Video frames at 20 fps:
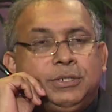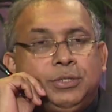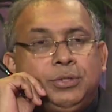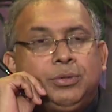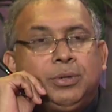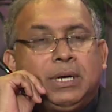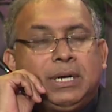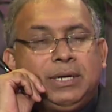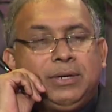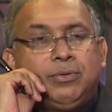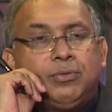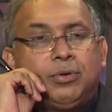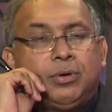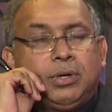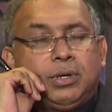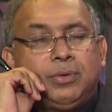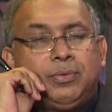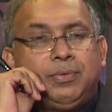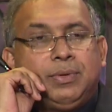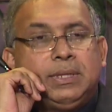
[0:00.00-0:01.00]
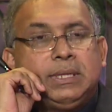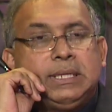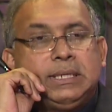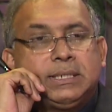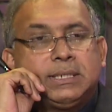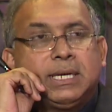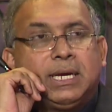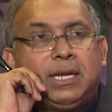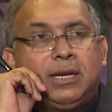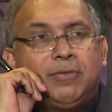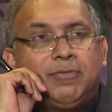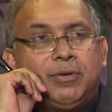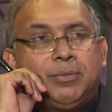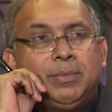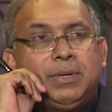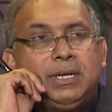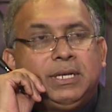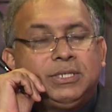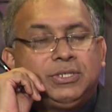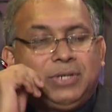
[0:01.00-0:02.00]
you are involved with this kind of a
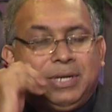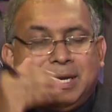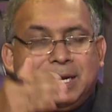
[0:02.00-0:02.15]
ministry,